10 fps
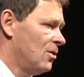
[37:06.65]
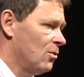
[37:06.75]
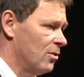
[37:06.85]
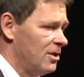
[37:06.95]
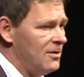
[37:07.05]

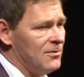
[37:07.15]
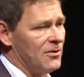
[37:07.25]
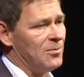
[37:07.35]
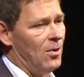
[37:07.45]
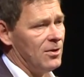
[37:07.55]
or even a
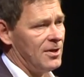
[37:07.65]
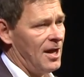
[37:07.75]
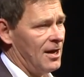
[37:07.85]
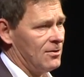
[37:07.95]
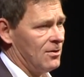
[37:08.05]
small
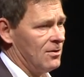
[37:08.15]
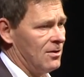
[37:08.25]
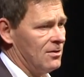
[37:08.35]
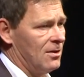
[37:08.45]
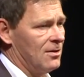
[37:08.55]
target on,
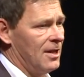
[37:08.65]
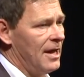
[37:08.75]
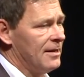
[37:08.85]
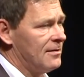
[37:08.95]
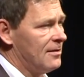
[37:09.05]
on, on
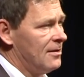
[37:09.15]
land,